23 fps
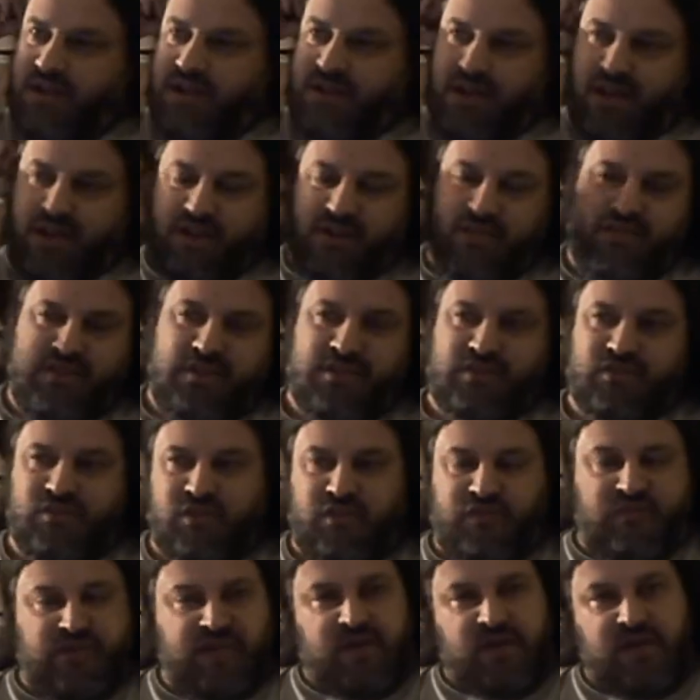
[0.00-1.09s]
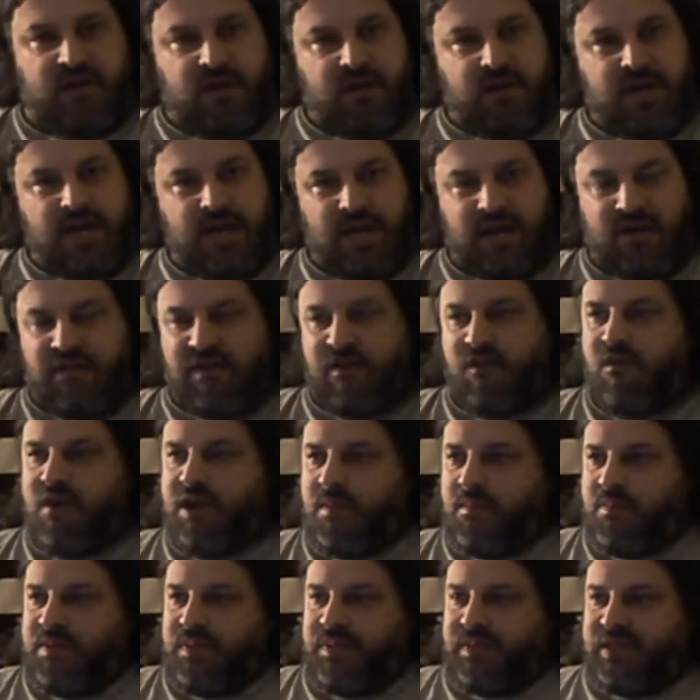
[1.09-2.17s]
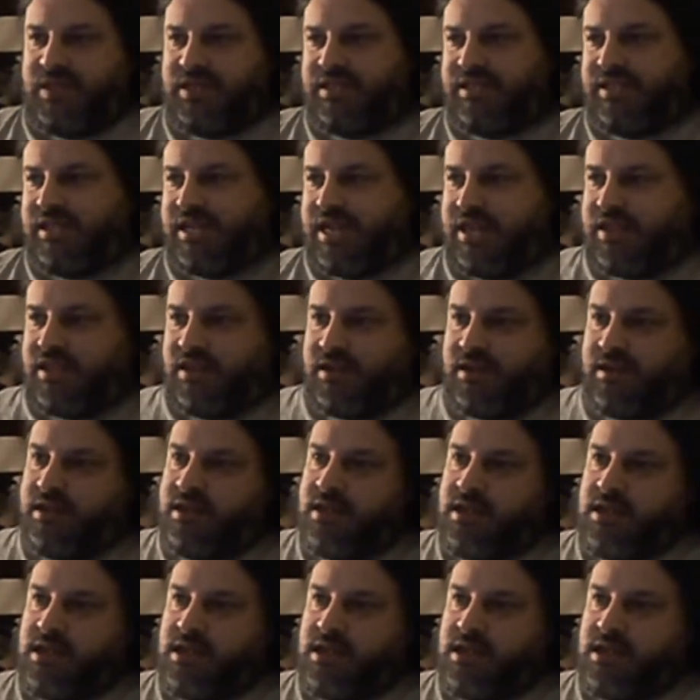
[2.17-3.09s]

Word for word: I've got this sort of figured out how I want to put things together.